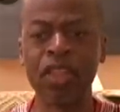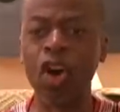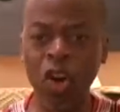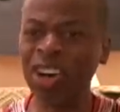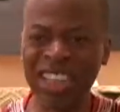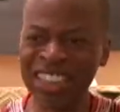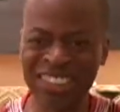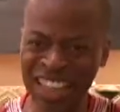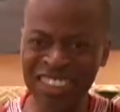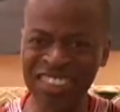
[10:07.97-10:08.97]

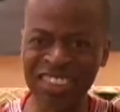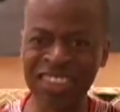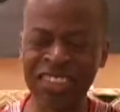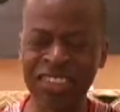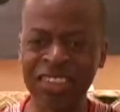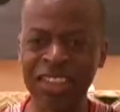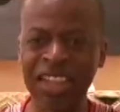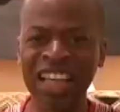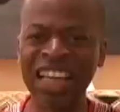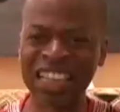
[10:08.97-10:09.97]
Organizations
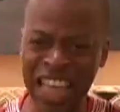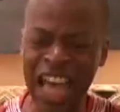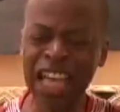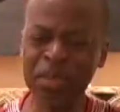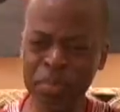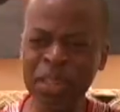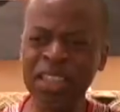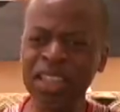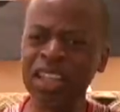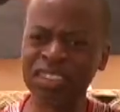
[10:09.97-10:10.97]
can
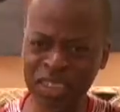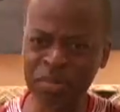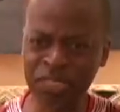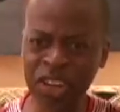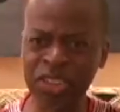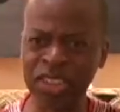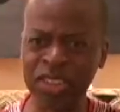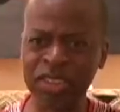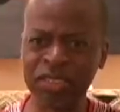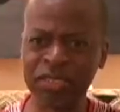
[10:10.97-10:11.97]
be subverted.
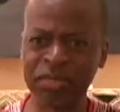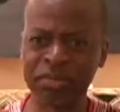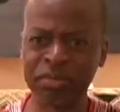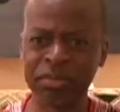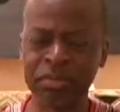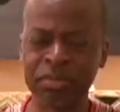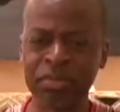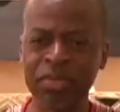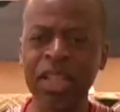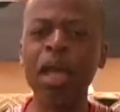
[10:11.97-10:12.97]

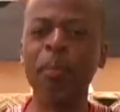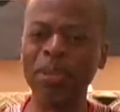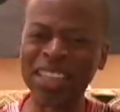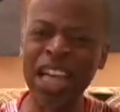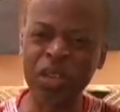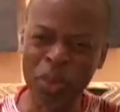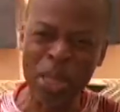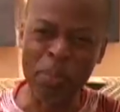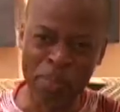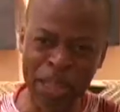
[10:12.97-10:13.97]
But can
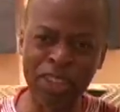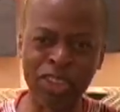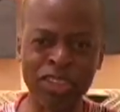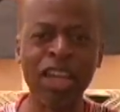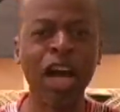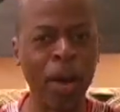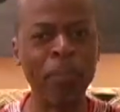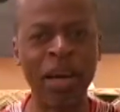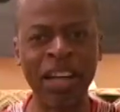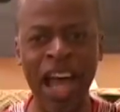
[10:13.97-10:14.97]
we build a
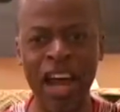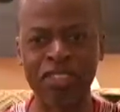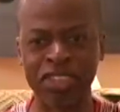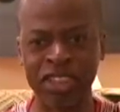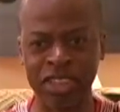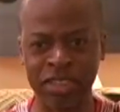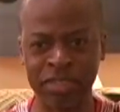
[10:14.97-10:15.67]
better African?